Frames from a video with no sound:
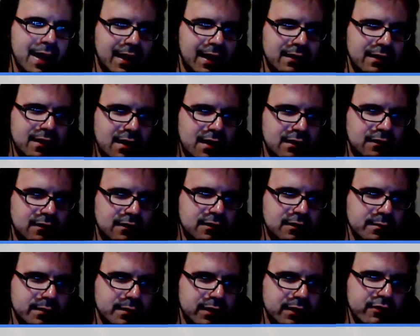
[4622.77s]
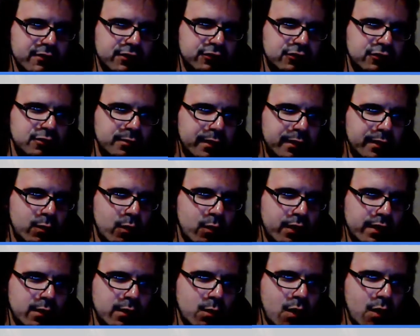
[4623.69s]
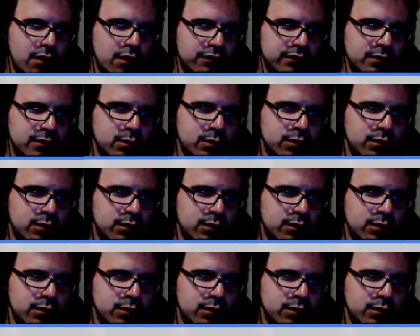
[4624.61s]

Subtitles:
they had a similar issue, but what it was